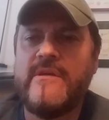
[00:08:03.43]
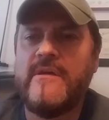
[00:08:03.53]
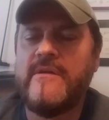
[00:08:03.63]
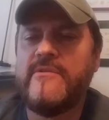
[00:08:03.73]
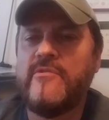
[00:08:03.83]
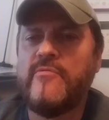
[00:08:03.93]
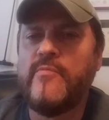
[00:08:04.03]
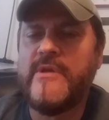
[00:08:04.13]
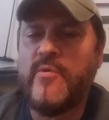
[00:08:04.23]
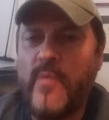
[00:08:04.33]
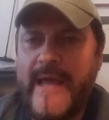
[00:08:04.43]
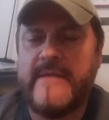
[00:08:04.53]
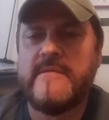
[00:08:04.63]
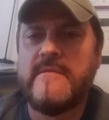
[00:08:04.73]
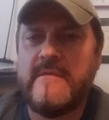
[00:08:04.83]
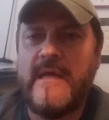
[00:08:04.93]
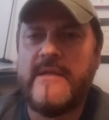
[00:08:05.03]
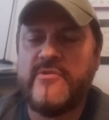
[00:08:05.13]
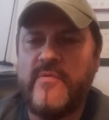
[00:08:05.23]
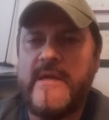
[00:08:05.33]
uh, you'll regret
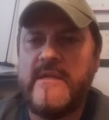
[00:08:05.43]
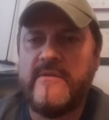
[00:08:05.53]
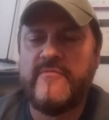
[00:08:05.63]
not training